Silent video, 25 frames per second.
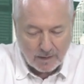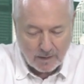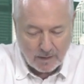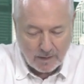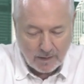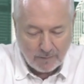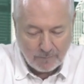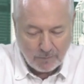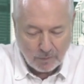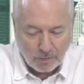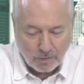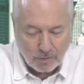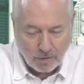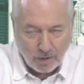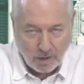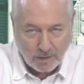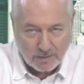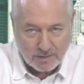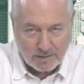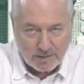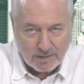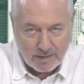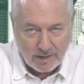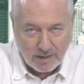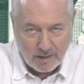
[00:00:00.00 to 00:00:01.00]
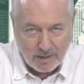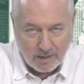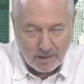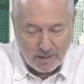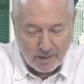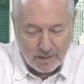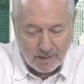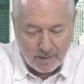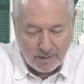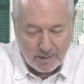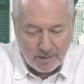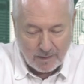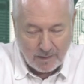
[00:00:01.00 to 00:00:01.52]
If you cross
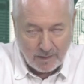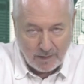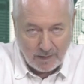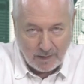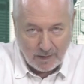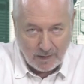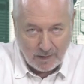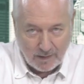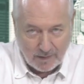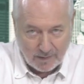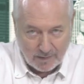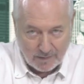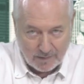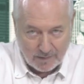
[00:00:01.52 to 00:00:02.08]
the